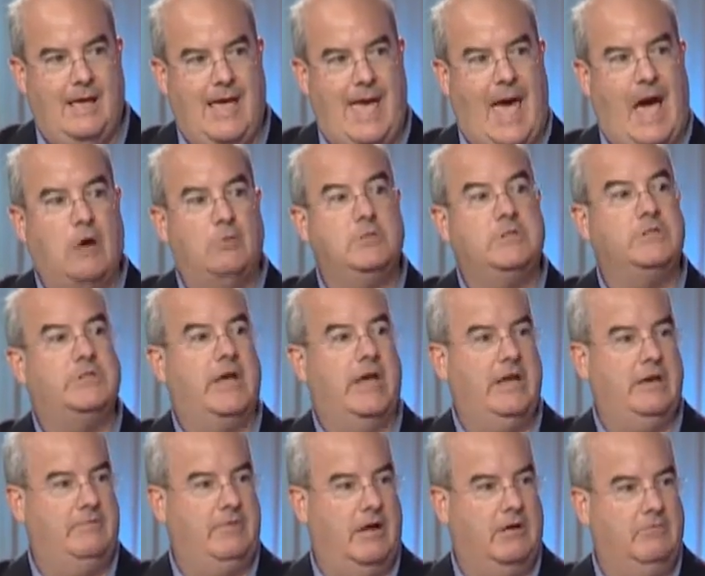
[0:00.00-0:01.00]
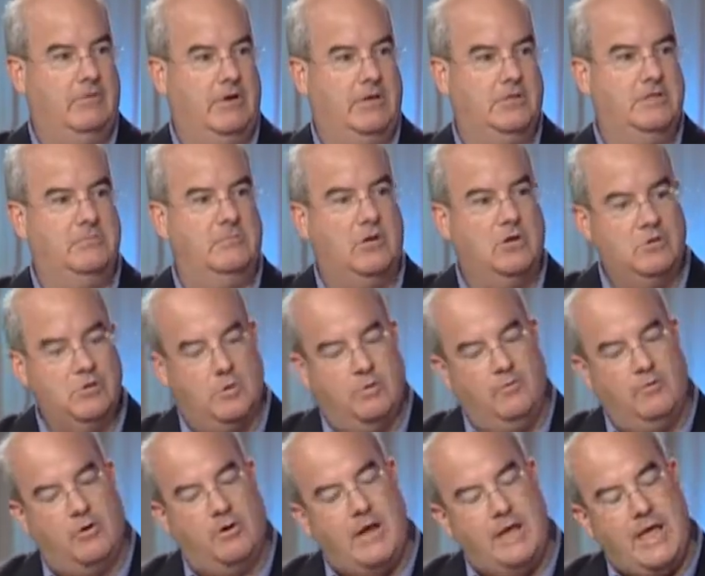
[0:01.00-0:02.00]
outside of that region because
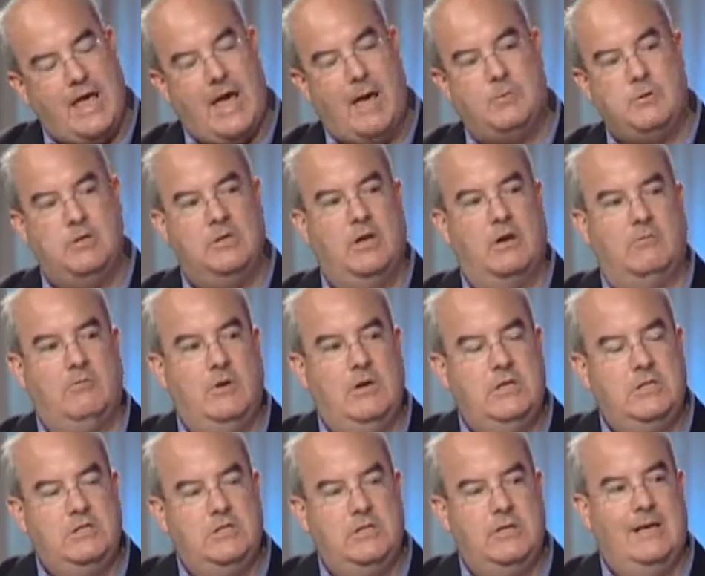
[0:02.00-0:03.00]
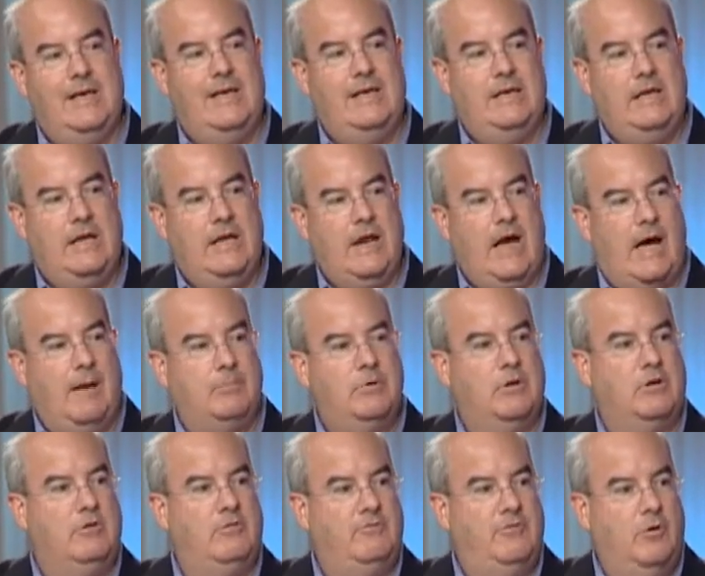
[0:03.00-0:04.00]
we've already captured that region in
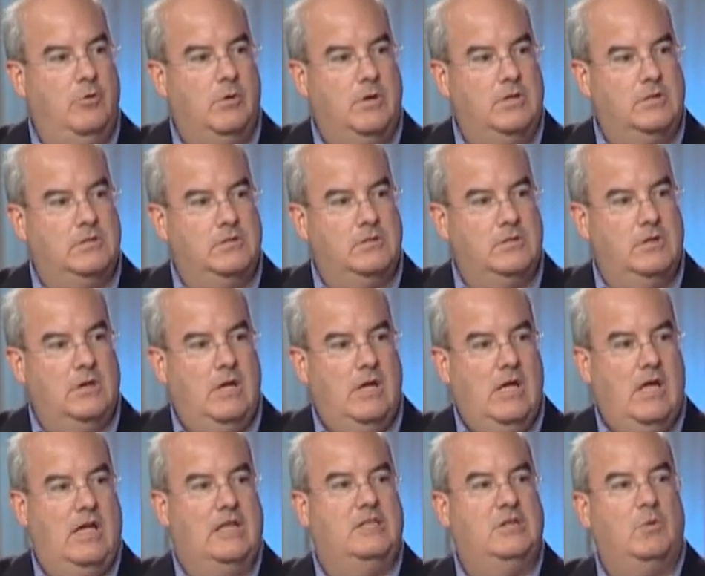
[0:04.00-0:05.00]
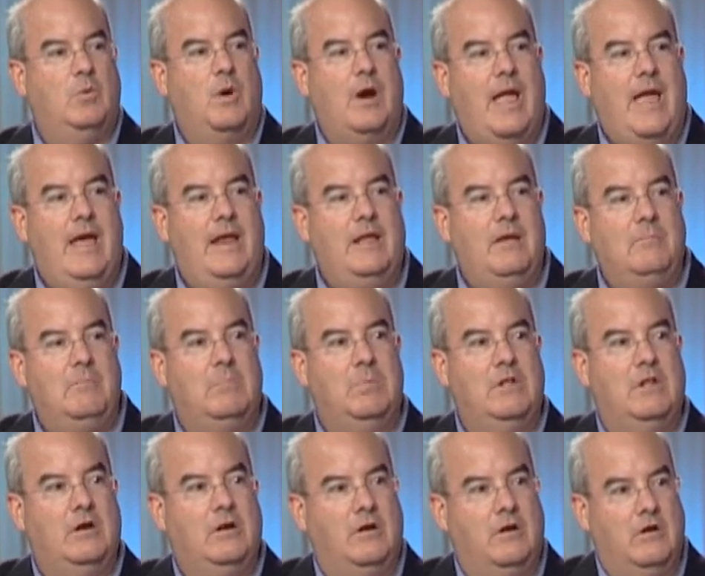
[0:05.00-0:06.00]
optical focus. And so we're adding
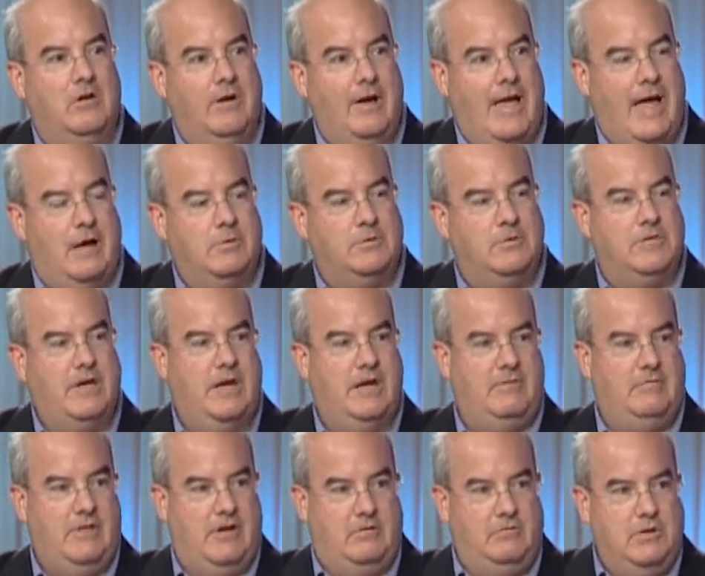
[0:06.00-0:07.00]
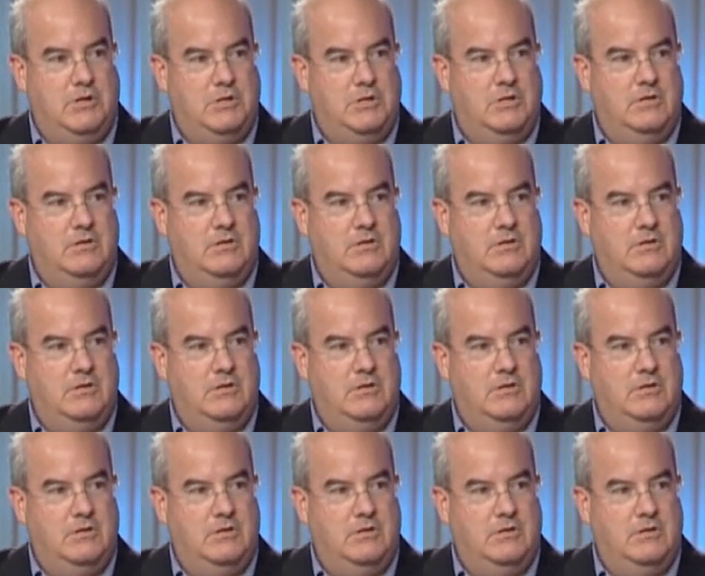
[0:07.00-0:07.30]
blur outside of that region.